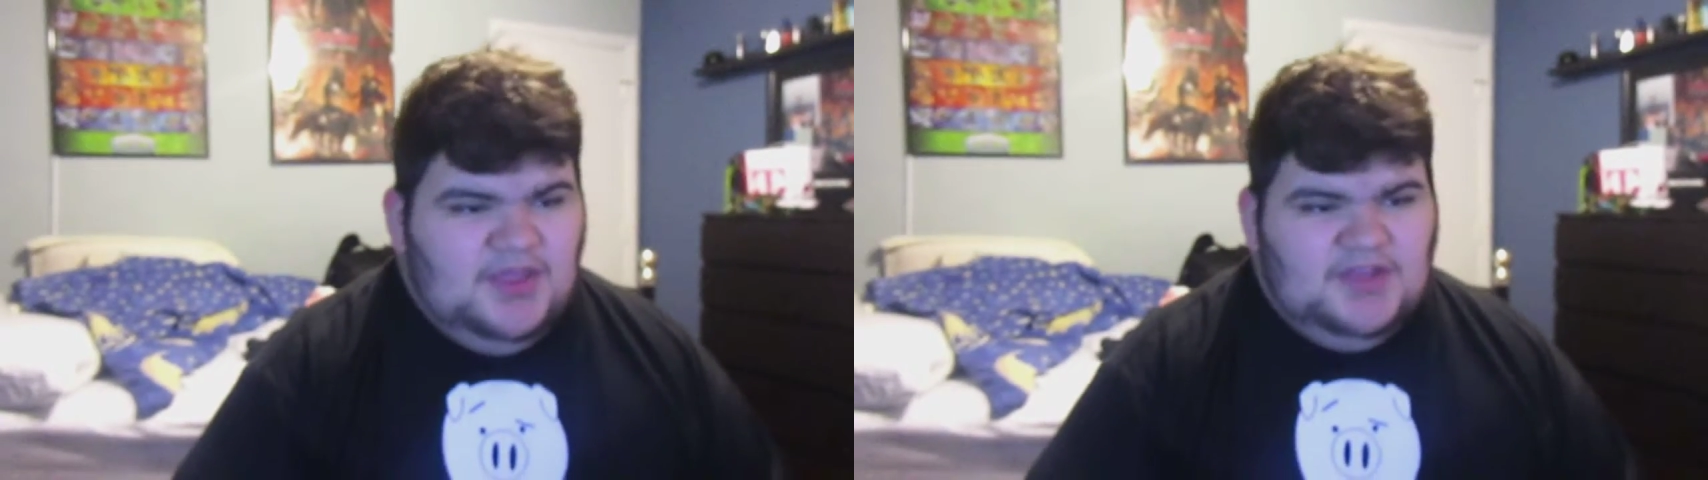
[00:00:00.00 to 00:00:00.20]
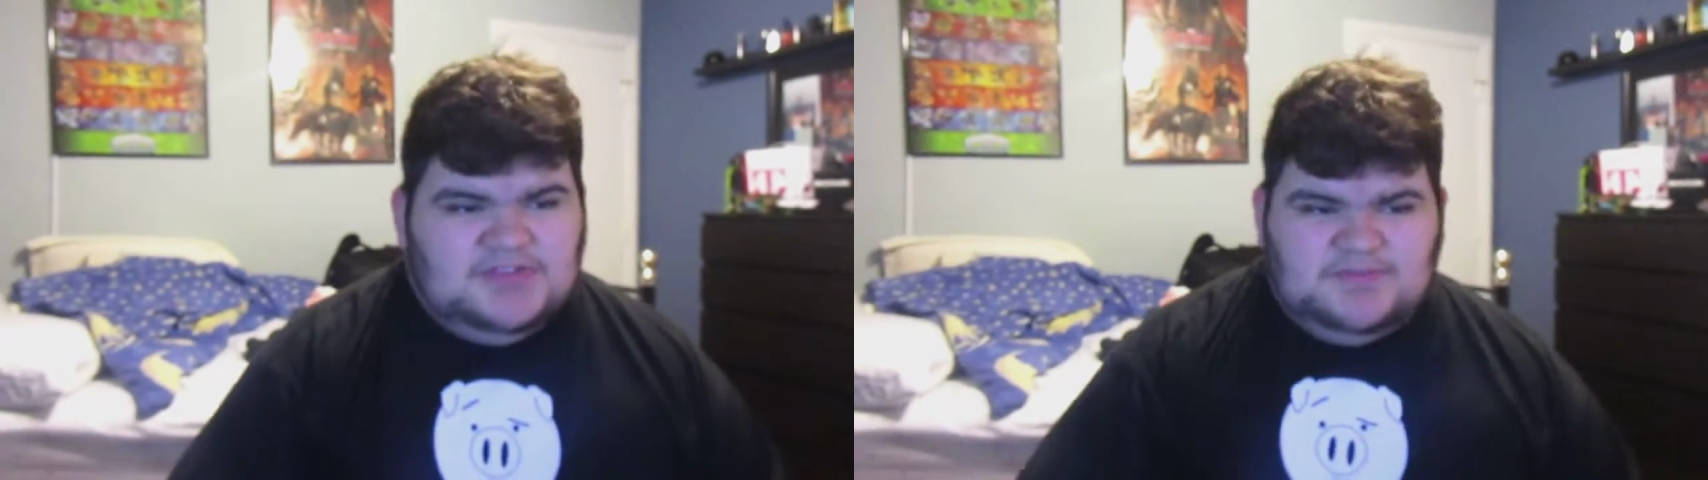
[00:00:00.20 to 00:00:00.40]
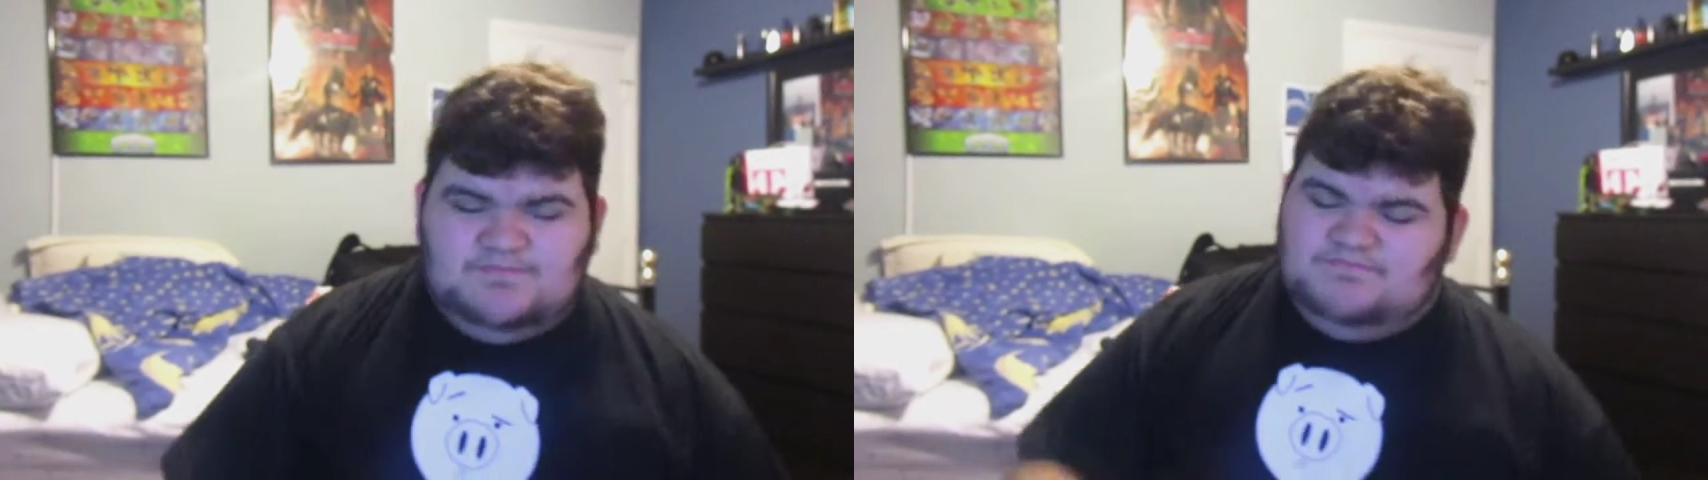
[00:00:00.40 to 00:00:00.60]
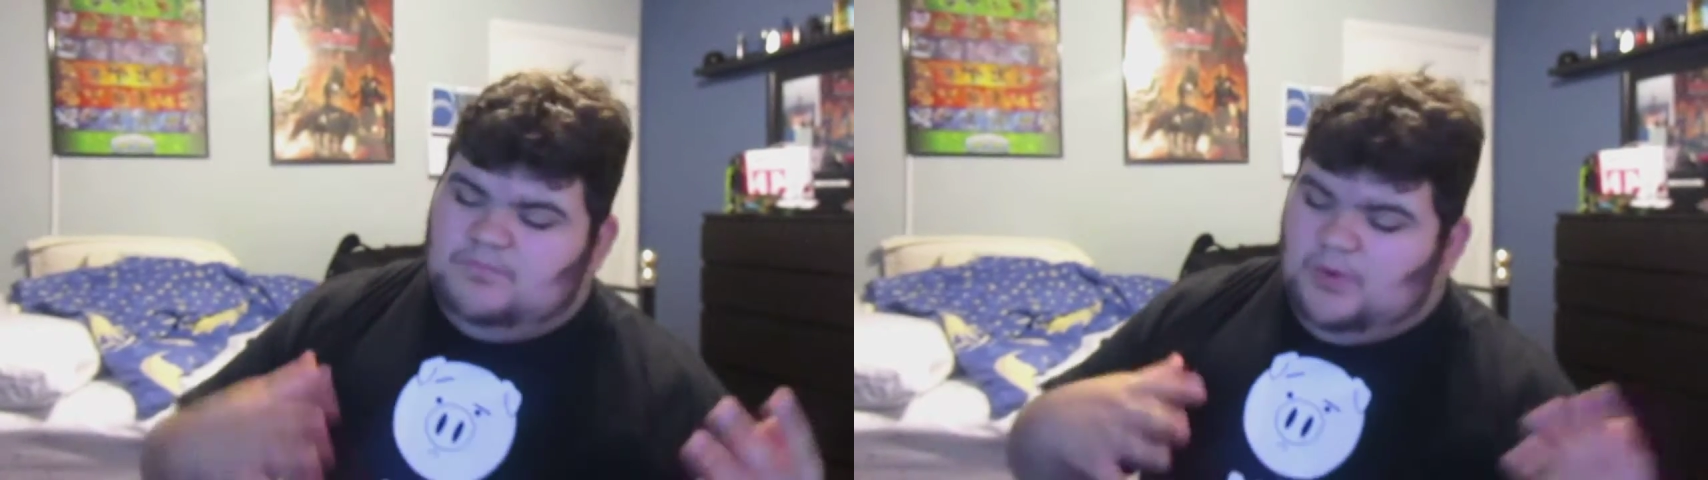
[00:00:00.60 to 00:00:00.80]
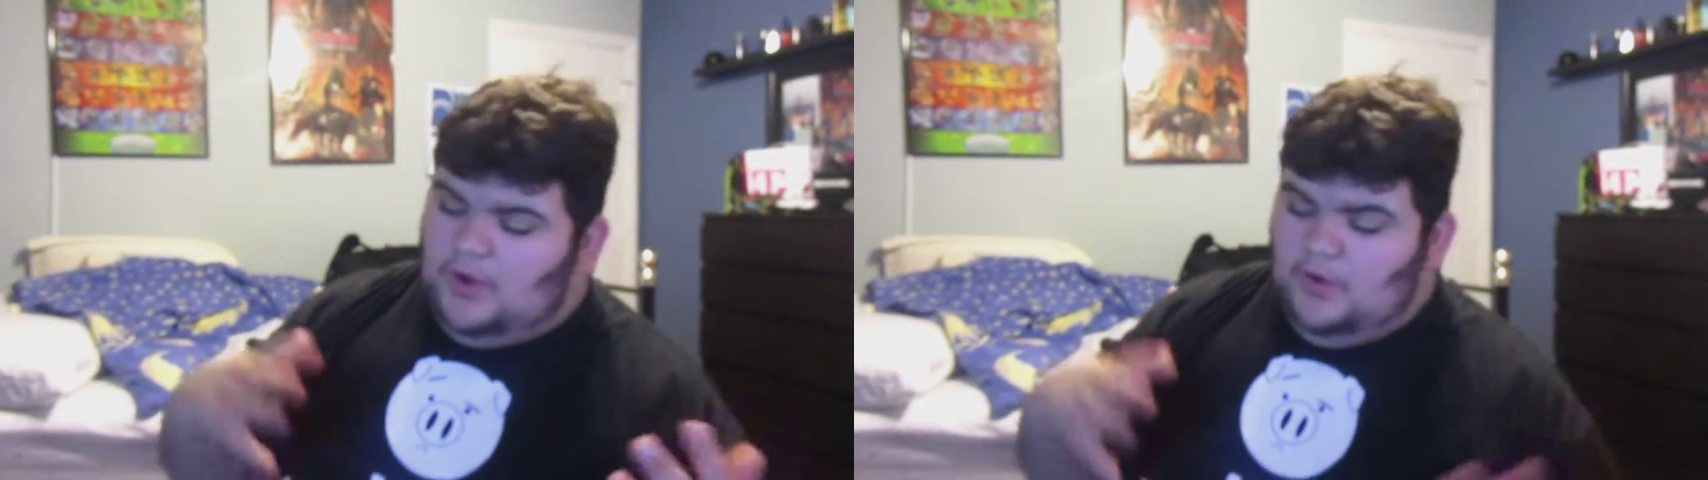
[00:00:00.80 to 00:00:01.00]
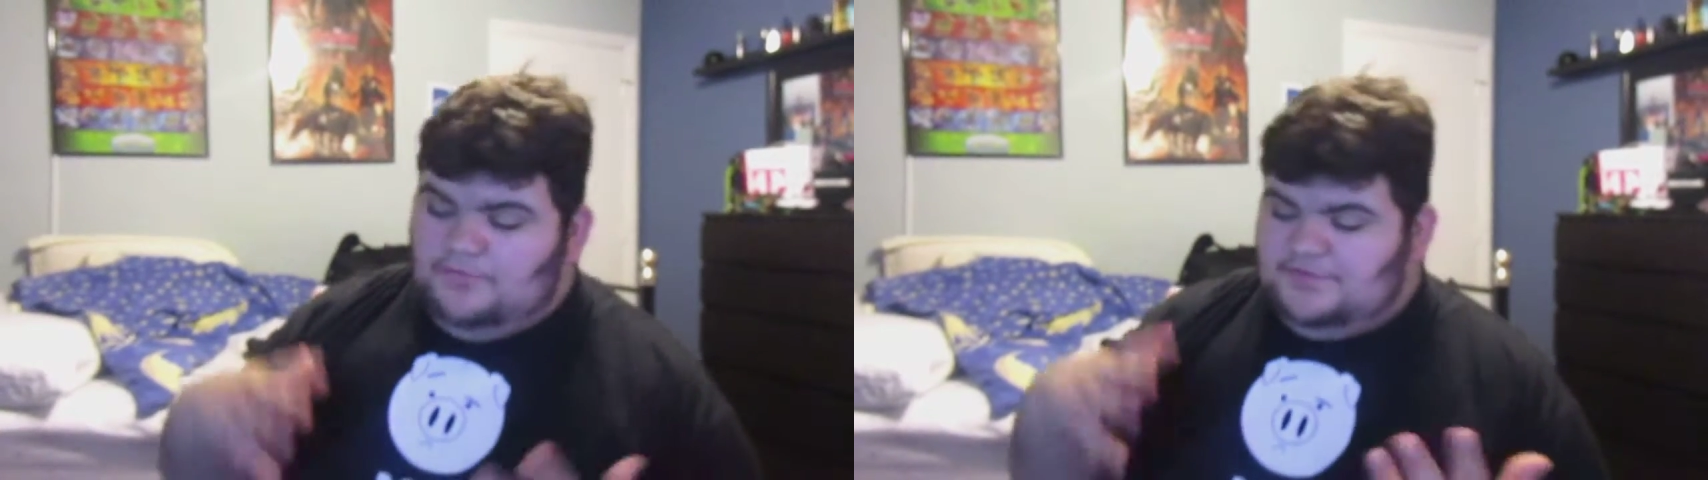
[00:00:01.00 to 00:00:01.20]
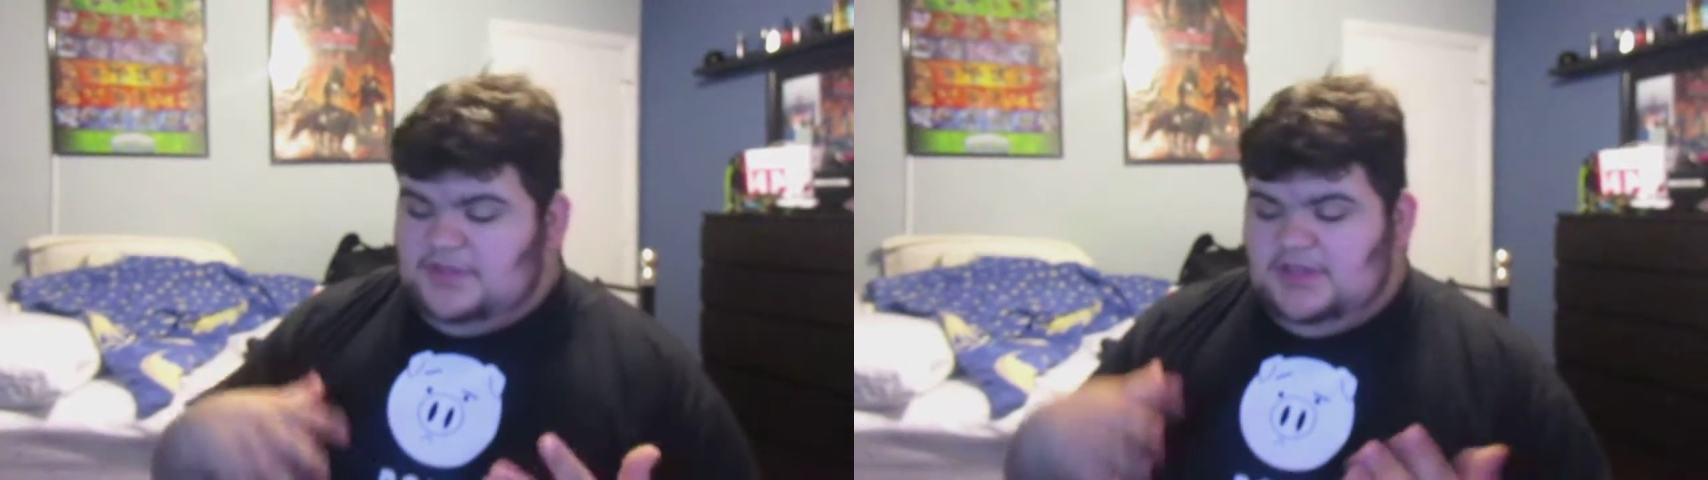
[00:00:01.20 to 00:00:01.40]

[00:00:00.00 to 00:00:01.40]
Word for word: It's, hopefully